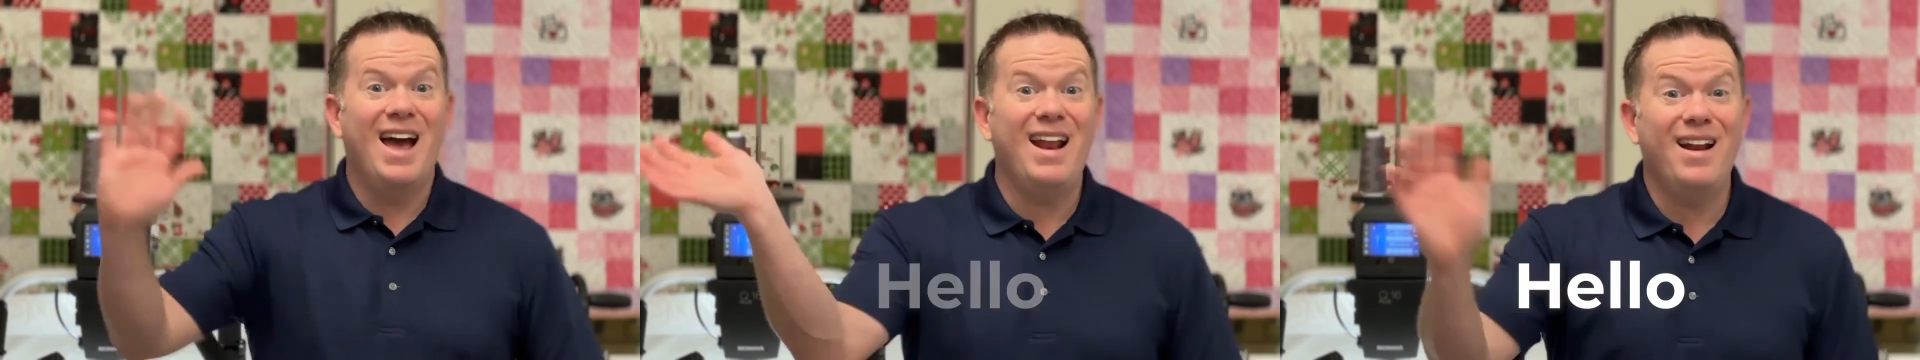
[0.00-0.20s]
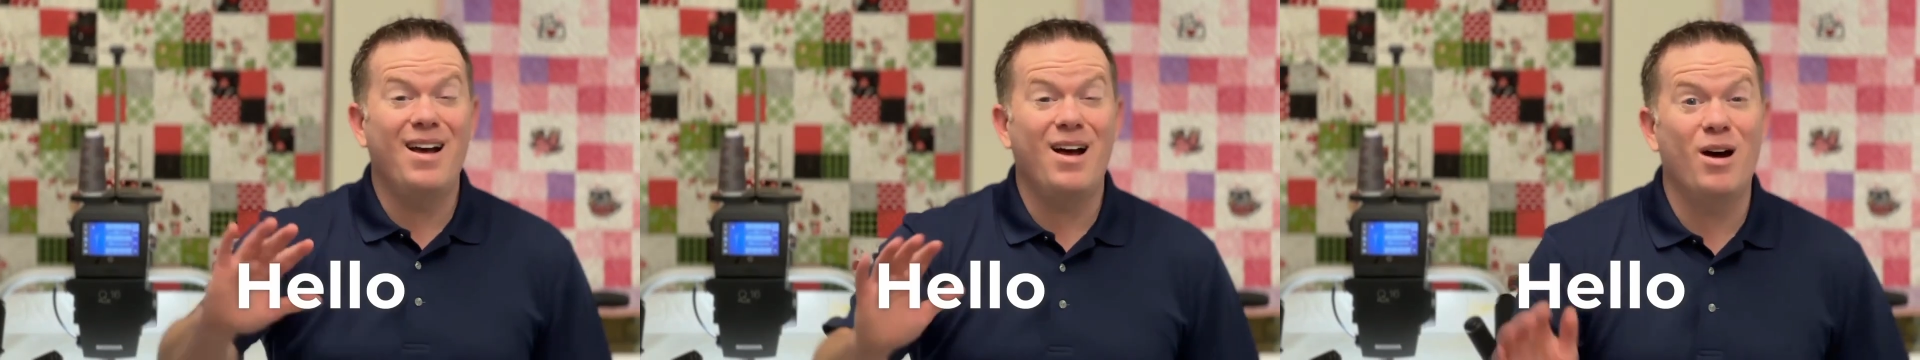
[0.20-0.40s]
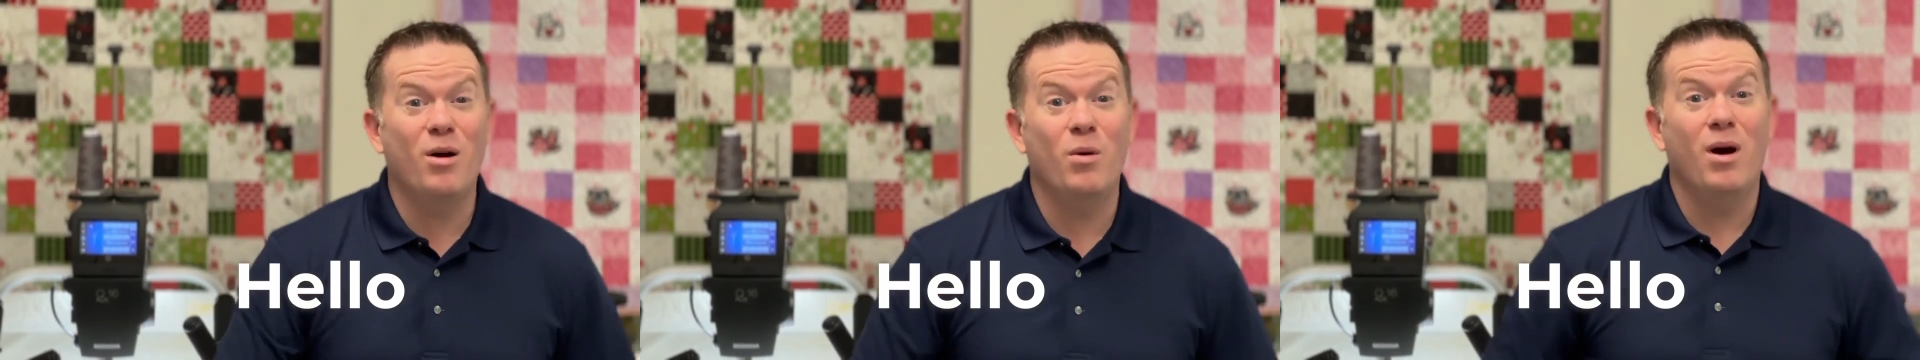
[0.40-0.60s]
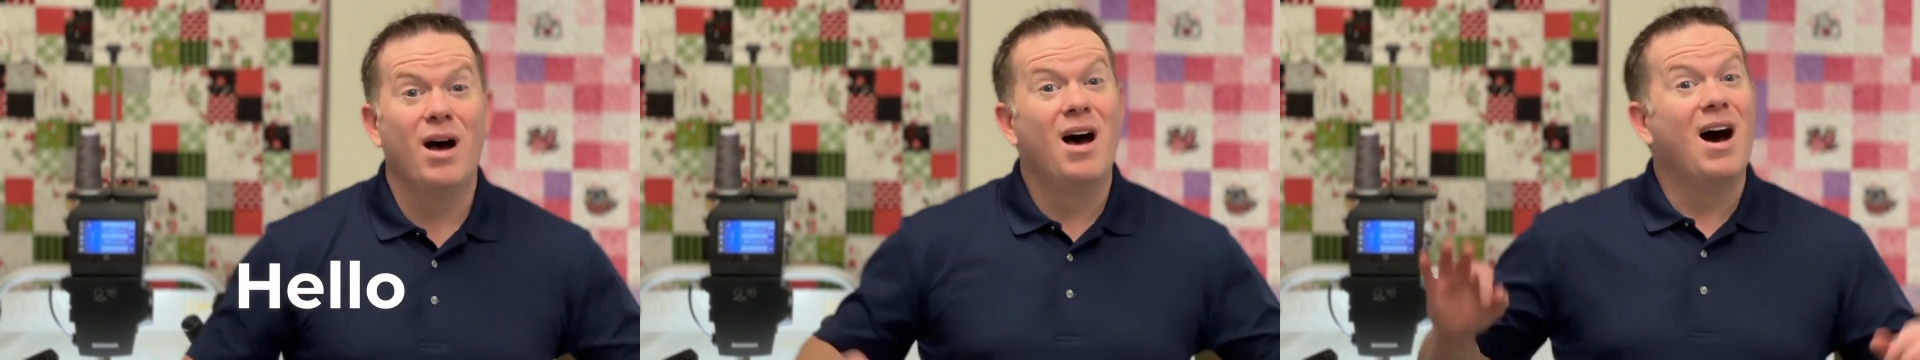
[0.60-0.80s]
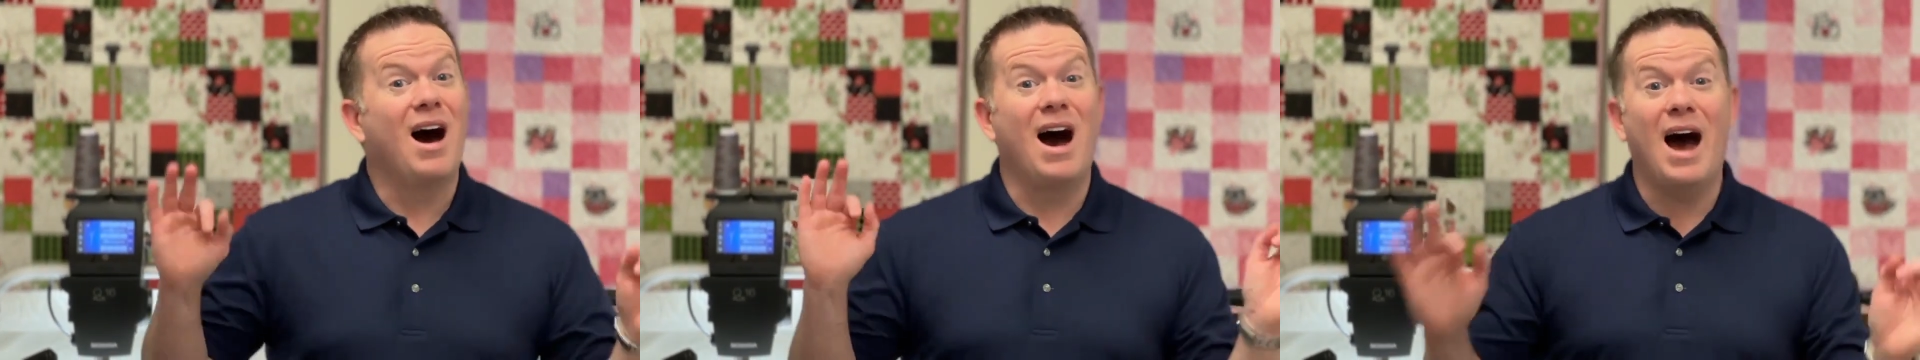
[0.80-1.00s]
Hello,
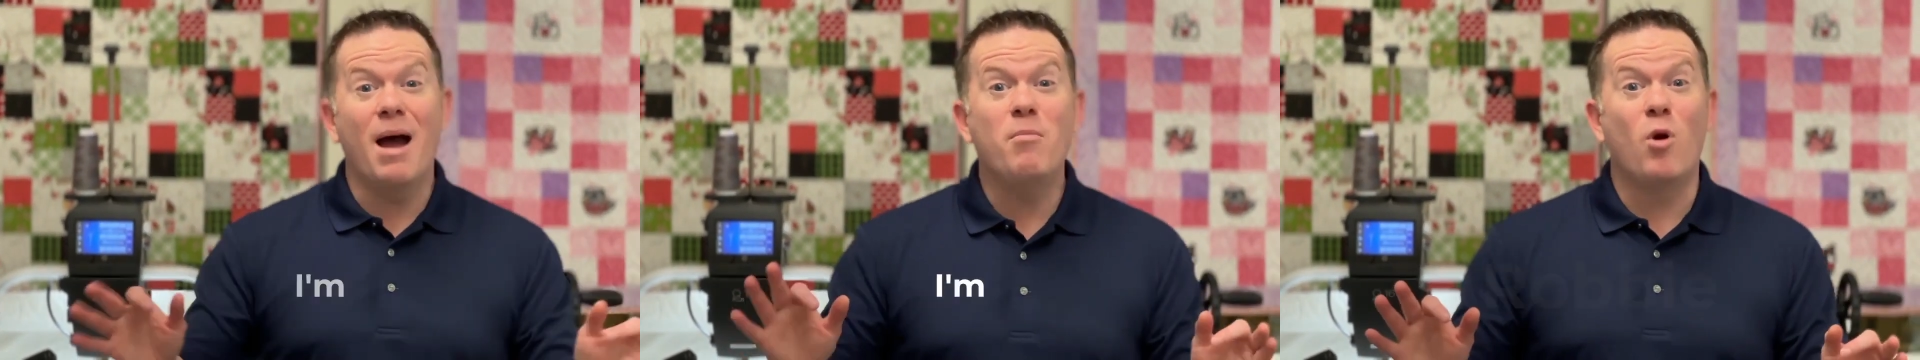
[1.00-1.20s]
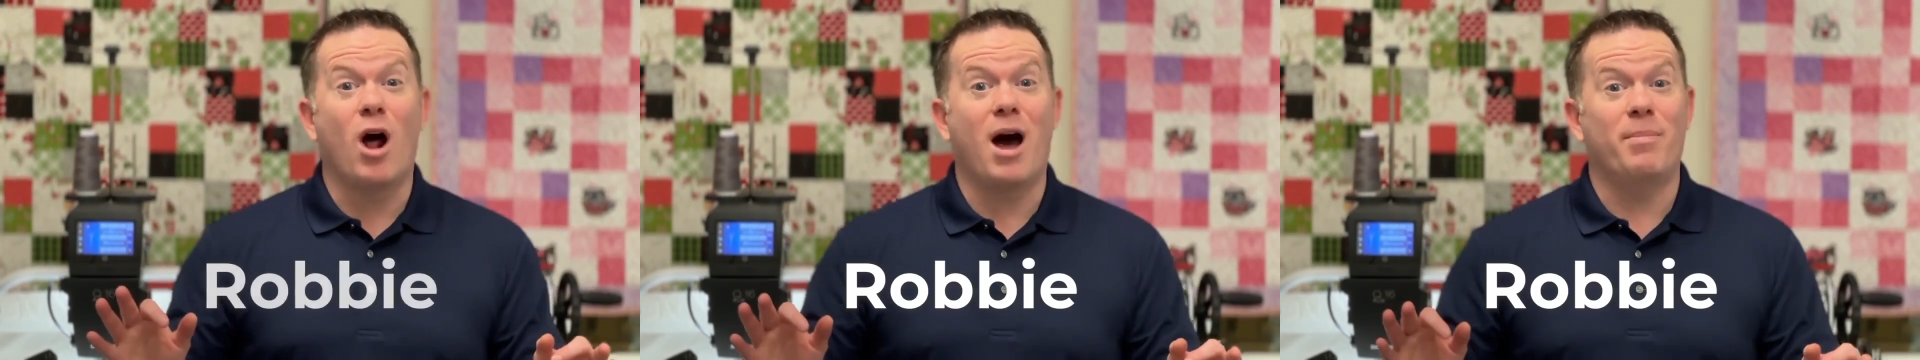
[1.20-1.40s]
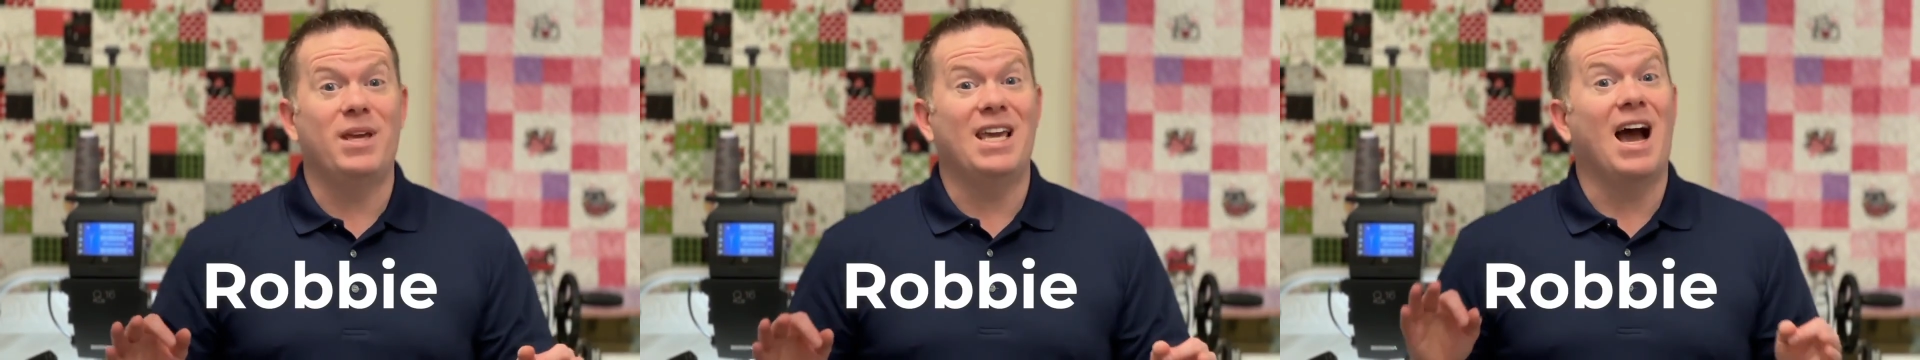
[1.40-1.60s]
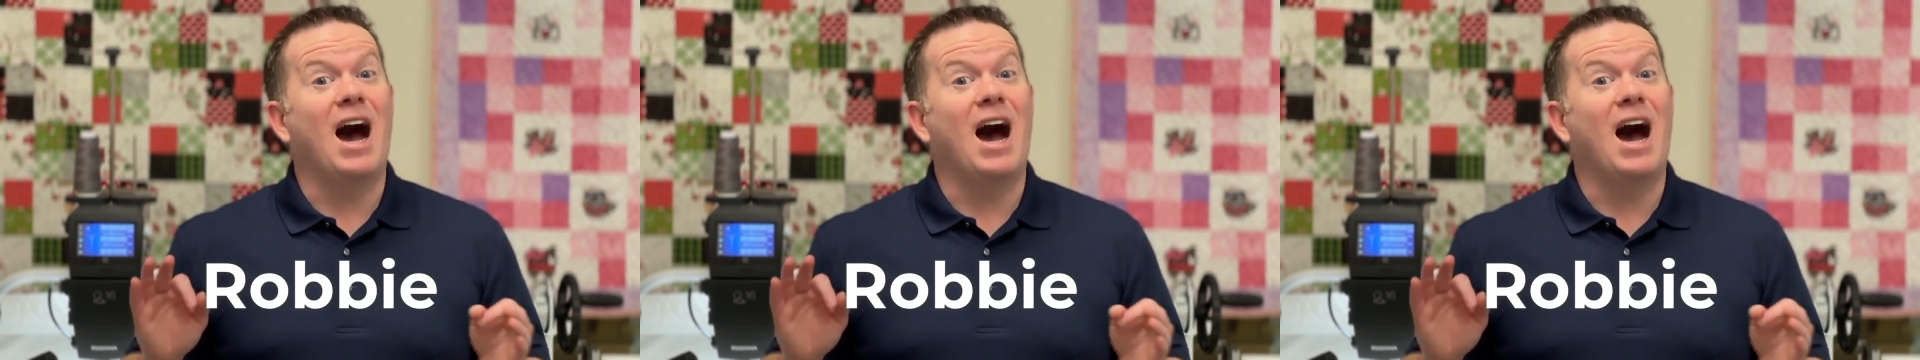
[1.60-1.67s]
I'm Robbie,